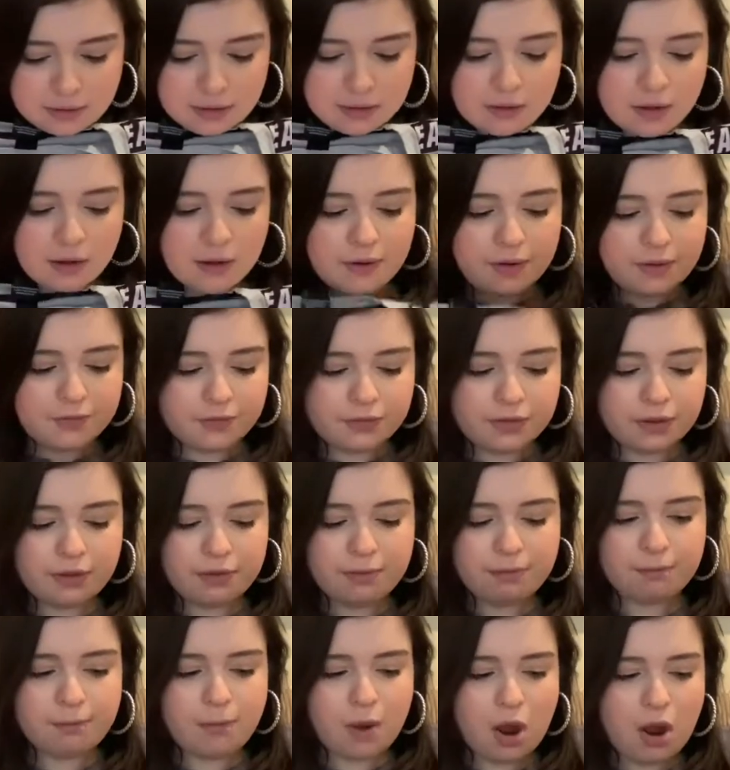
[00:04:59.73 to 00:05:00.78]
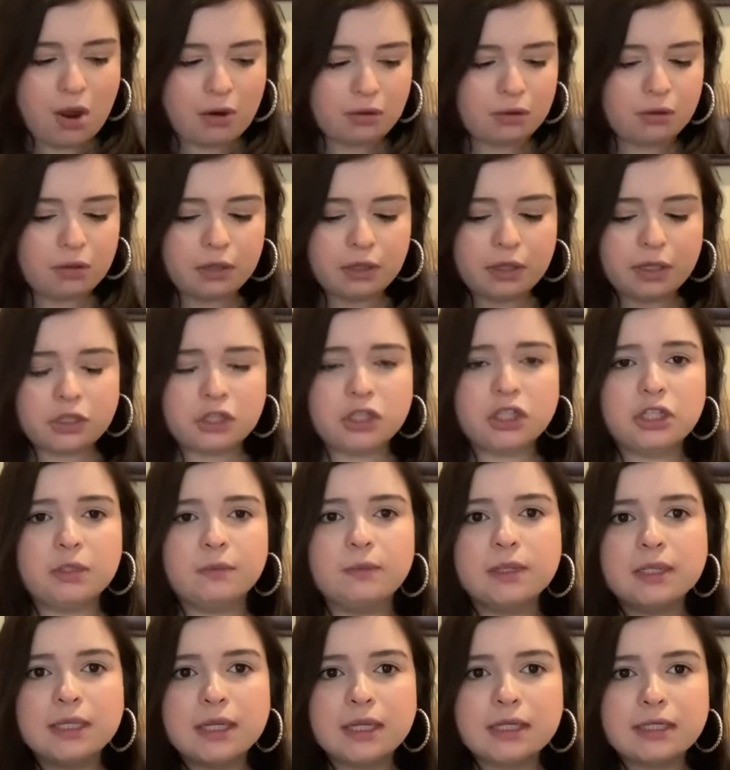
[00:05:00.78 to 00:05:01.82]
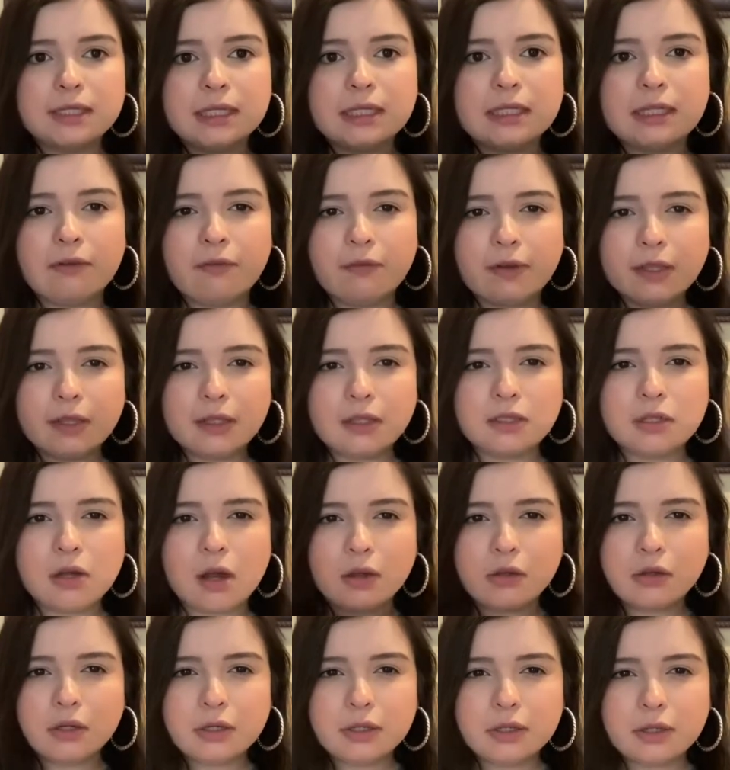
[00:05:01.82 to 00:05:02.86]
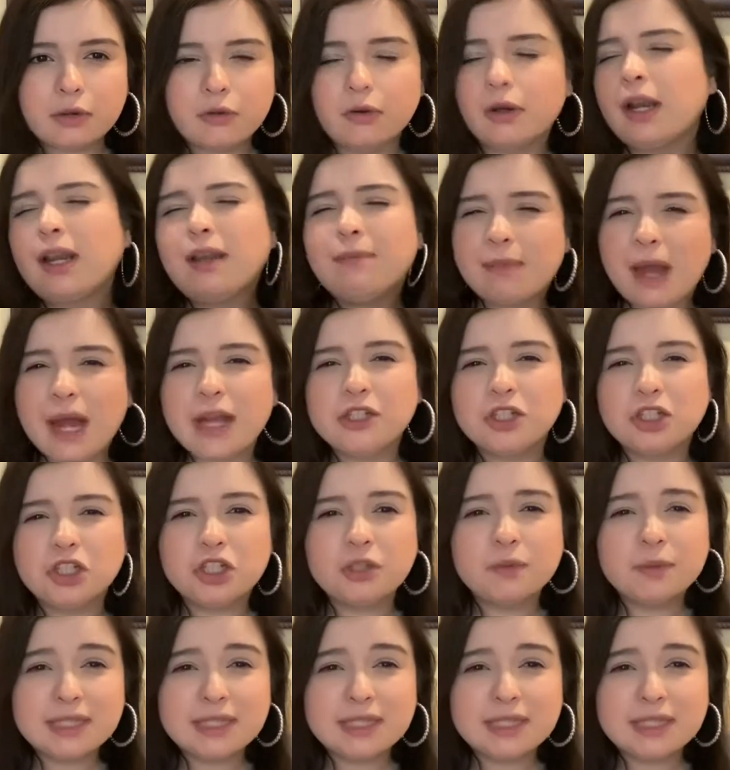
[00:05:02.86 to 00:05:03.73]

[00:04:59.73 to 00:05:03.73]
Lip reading: on the model, and she was like significantly taller, or I imagine she was